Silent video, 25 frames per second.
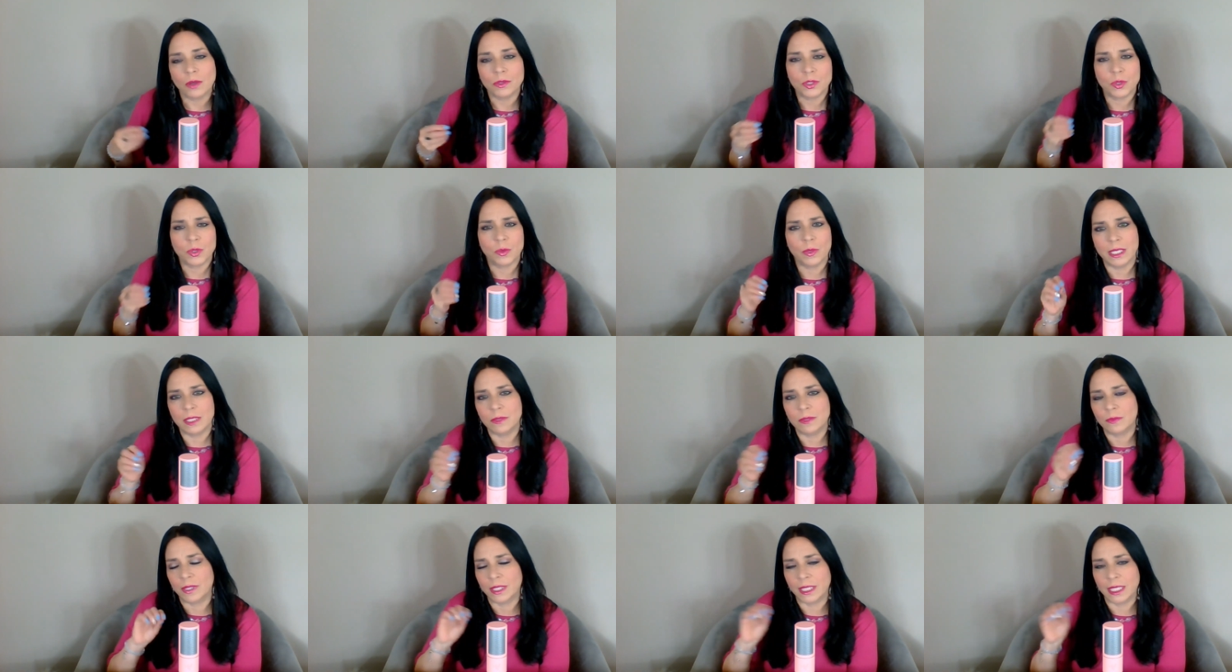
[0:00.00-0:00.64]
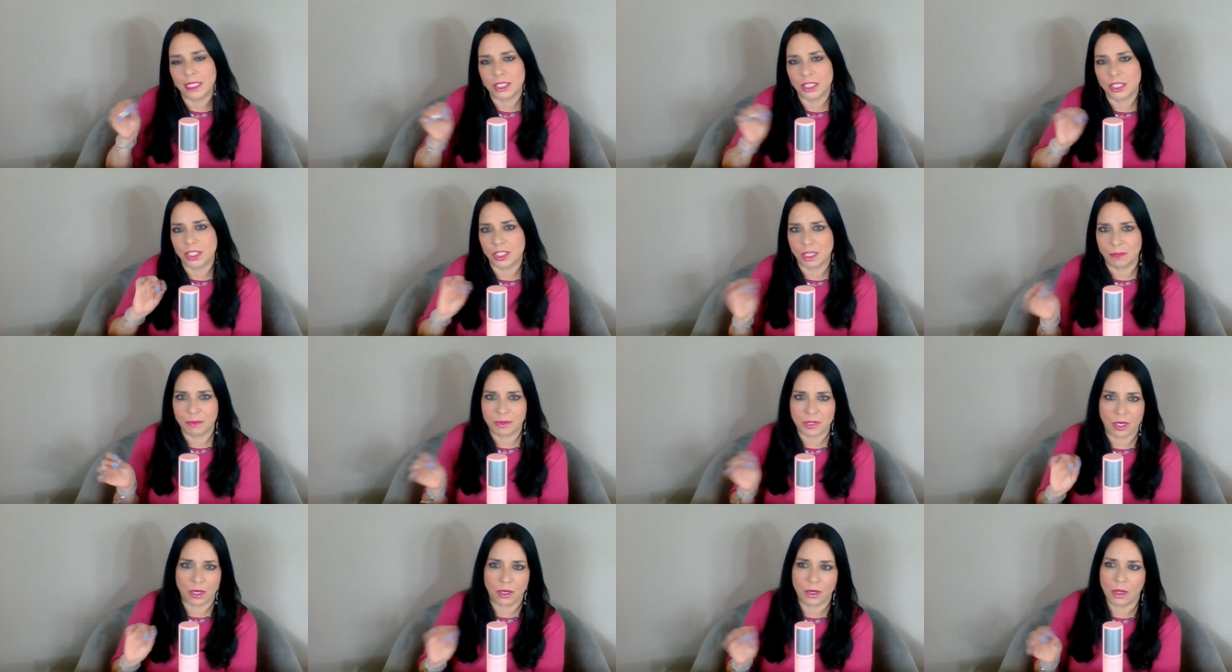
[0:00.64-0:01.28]
twin
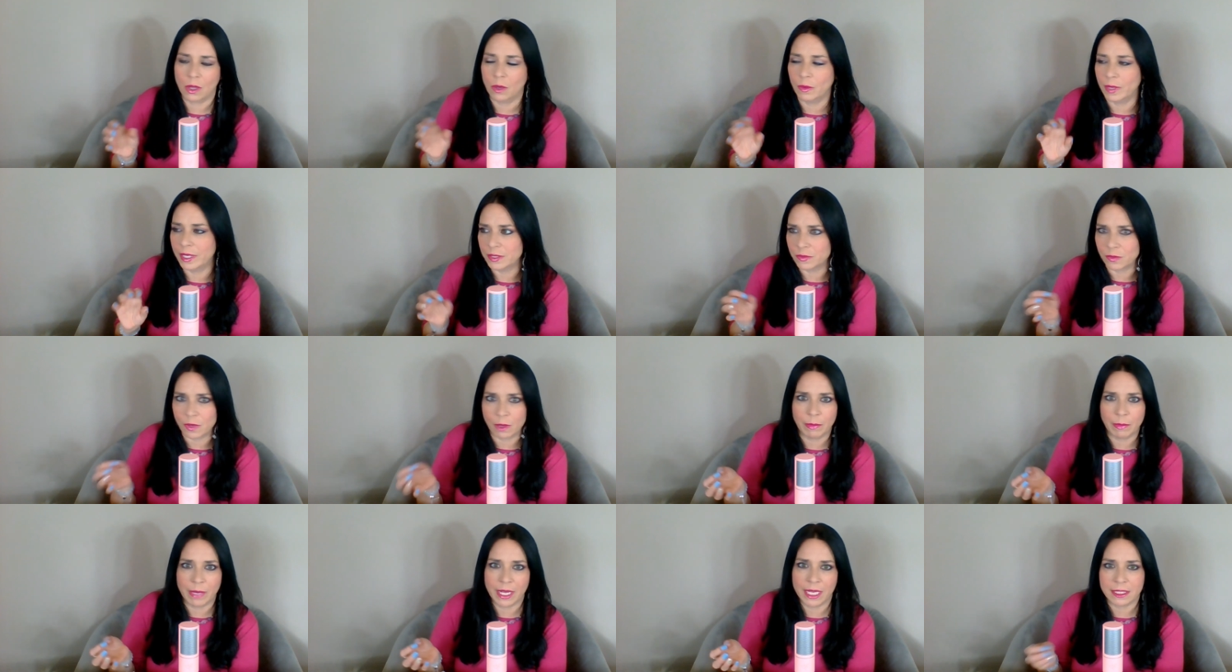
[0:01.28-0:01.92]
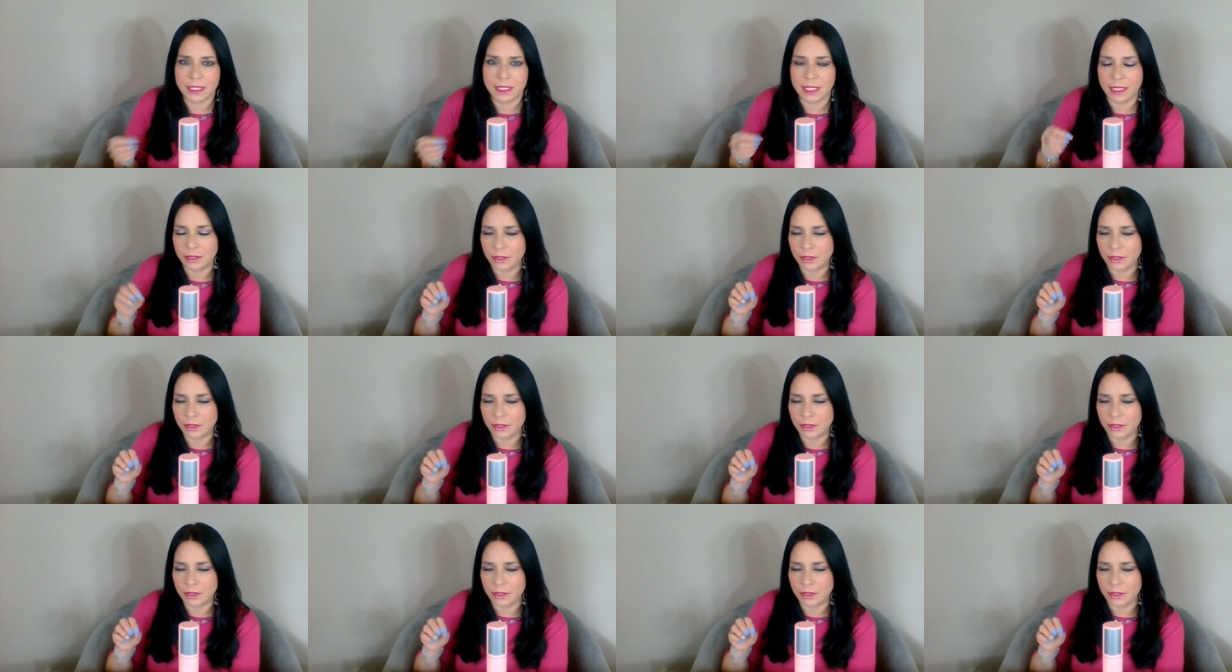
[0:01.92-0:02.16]
relationships aren't always romantic.